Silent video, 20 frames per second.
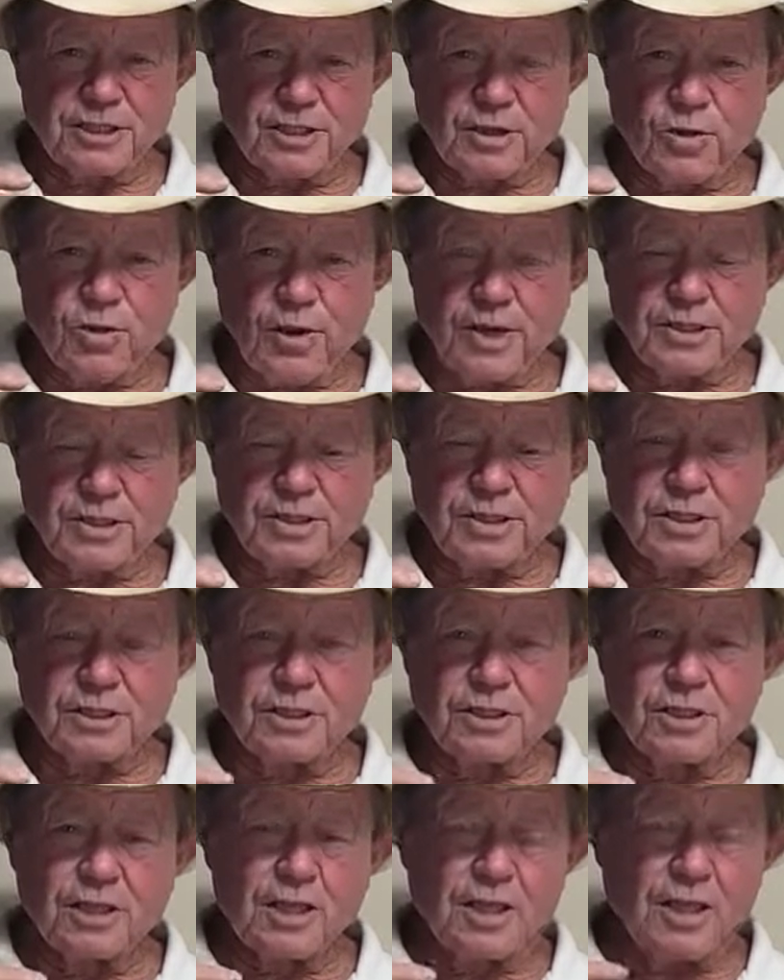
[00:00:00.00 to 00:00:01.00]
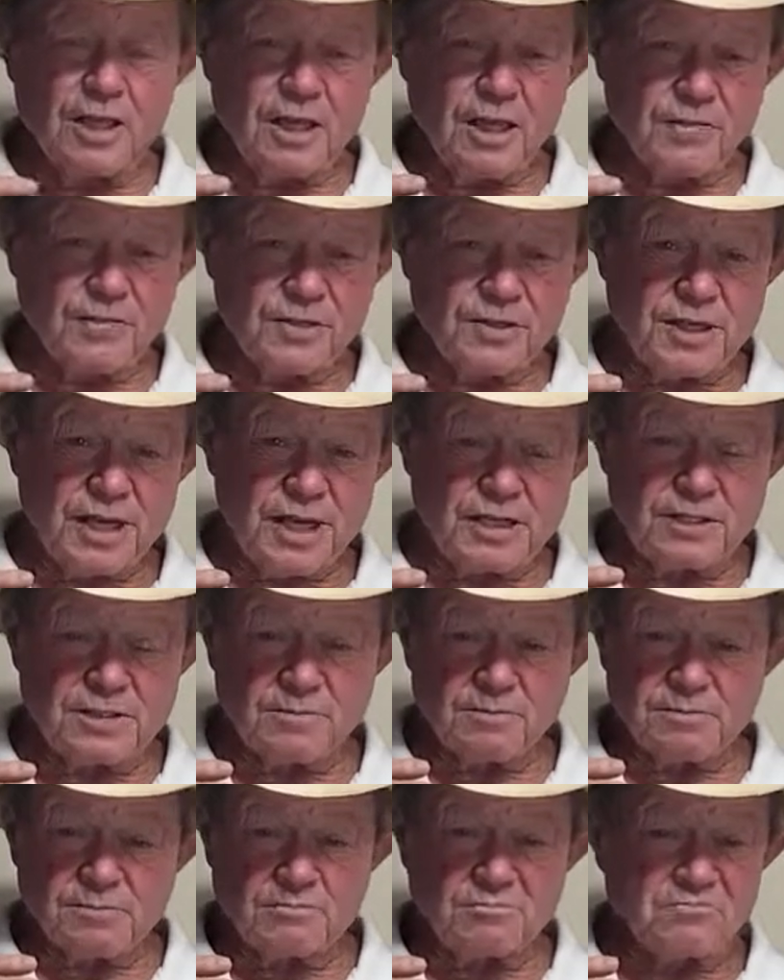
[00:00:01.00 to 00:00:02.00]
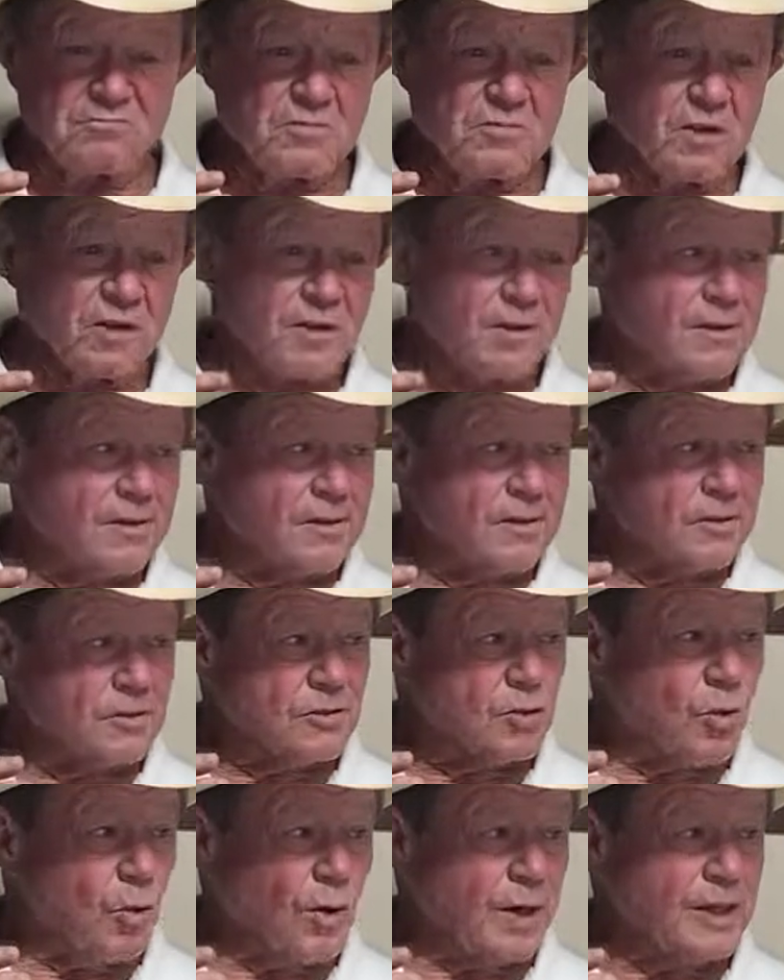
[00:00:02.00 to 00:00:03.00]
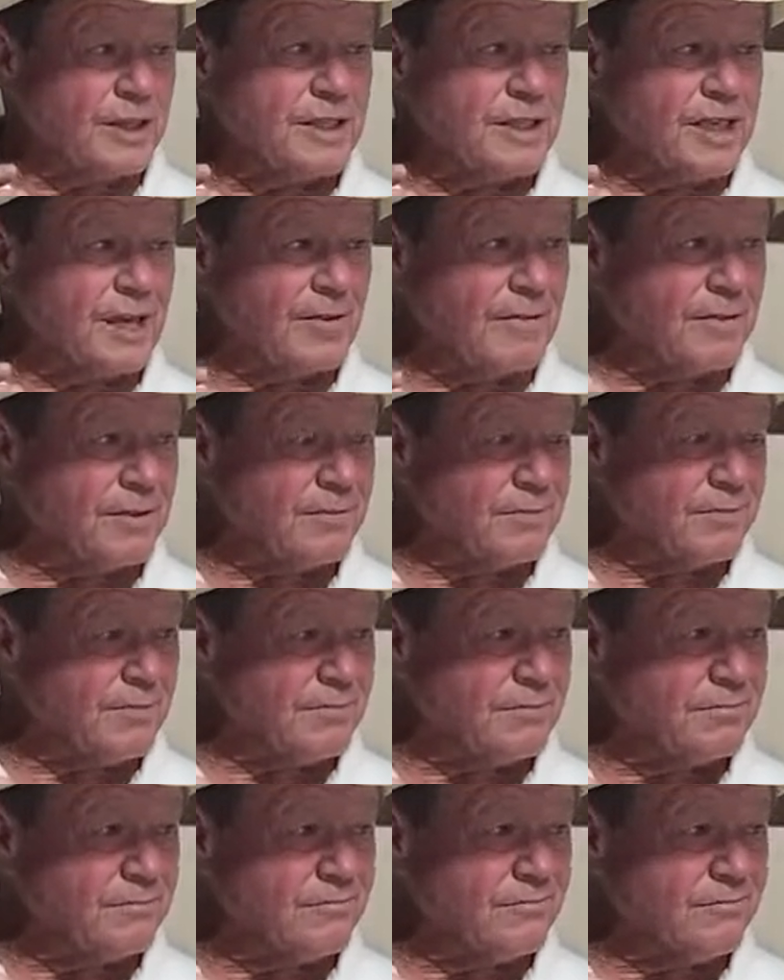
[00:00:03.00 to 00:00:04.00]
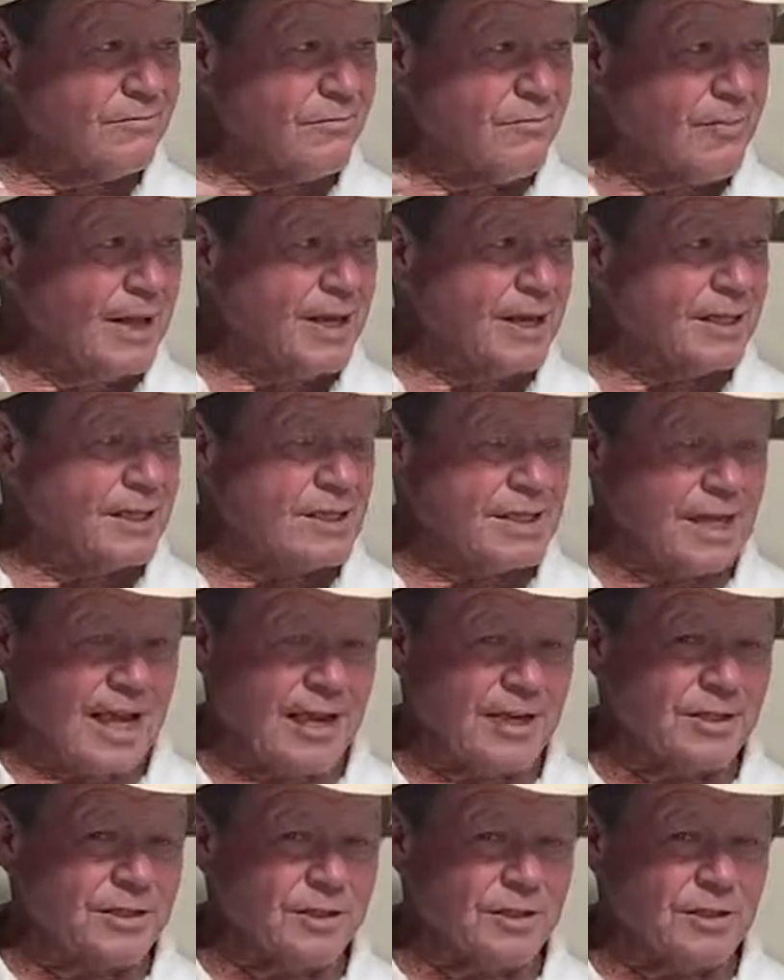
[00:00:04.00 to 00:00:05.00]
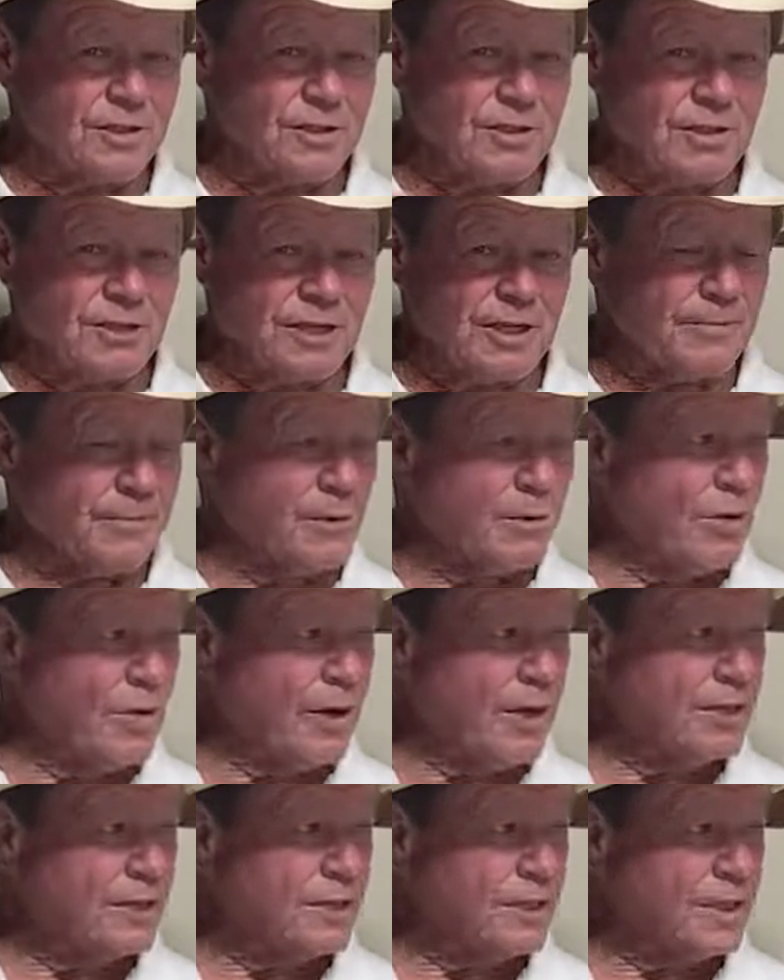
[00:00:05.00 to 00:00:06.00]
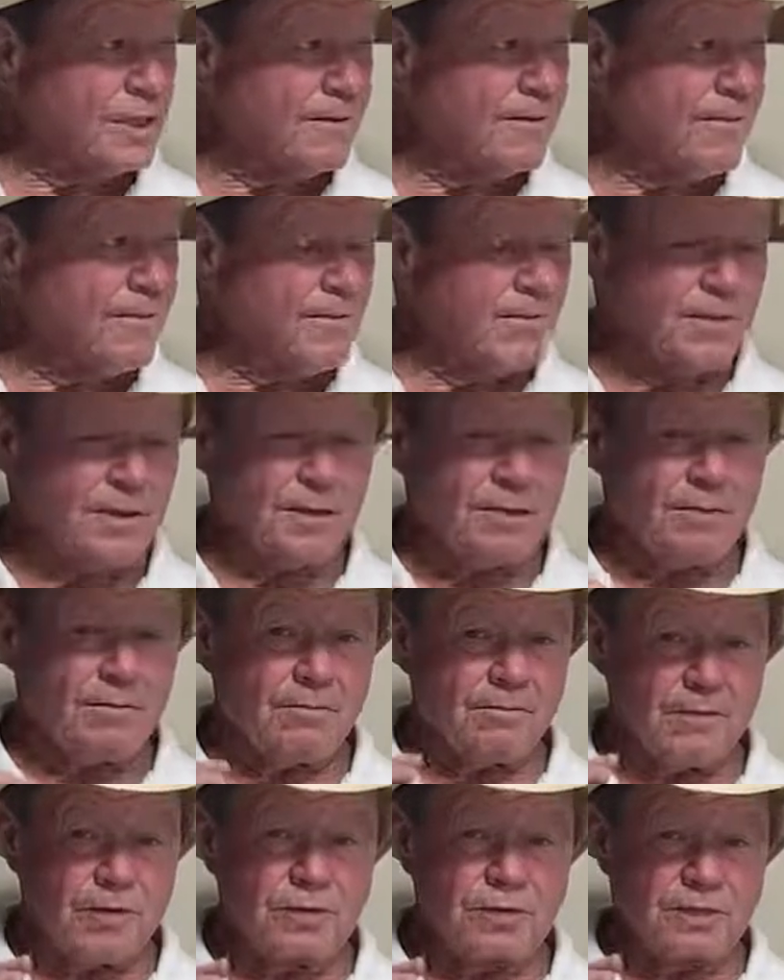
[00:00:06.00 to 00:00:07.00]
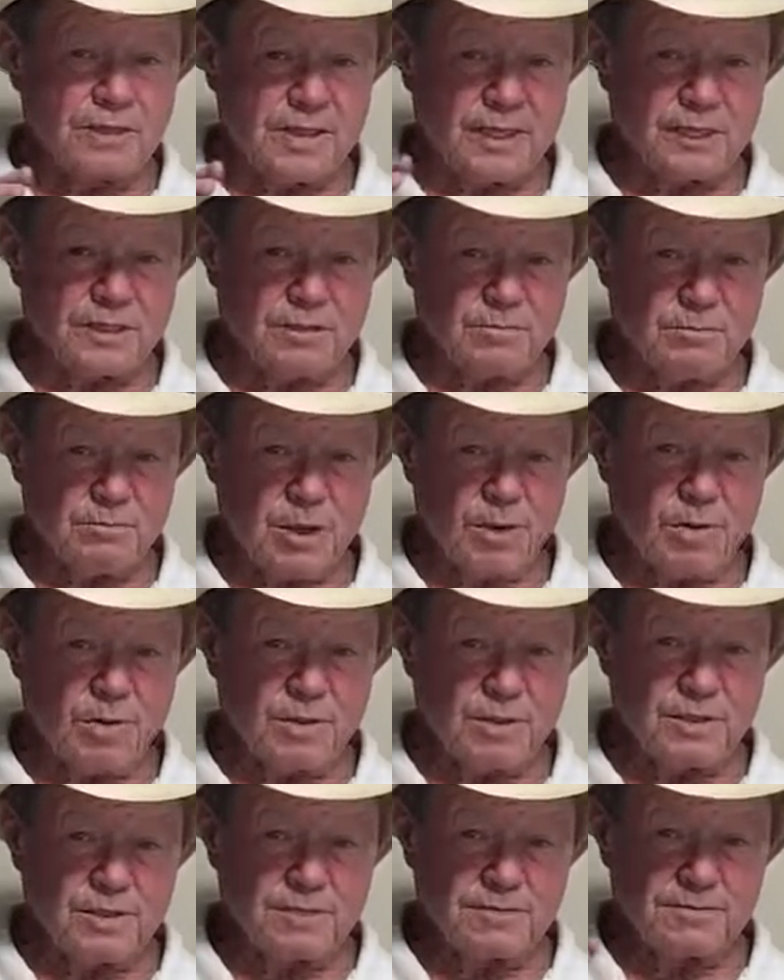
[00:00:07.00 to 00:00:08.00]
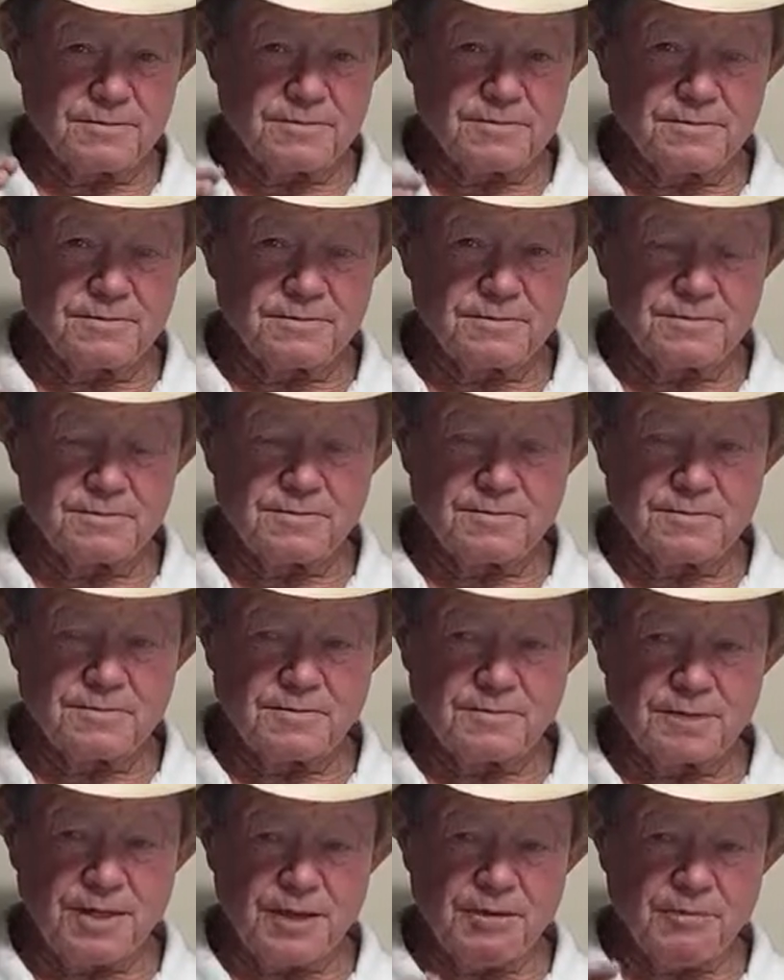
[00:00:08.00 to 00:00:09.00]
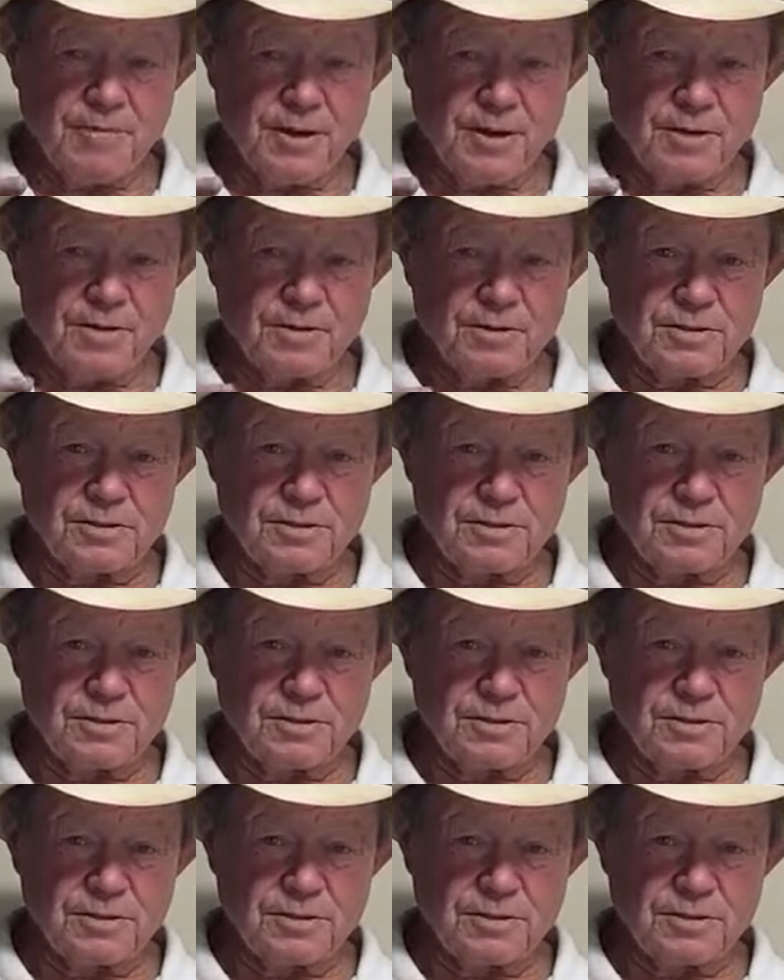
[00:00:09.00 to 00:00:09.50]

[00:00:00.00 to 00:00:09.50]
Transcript: questions, if it takes them 27 minutes to answer a simple question, most of that's smoke in mirrors.